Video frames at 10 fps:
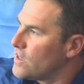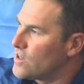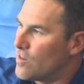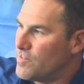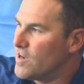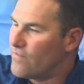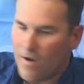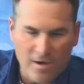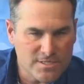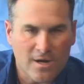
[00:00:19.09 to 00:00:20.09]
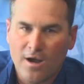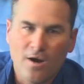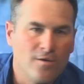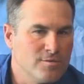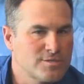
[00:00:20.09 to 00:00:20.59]
Bill Voss, our
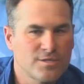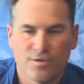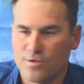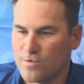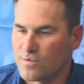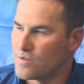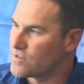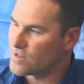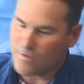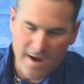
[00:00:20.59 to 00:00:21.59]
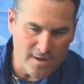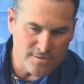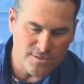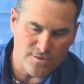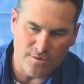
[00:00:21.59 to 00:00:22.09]
host, to the
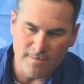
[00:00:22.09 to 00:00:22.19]
grounds crew.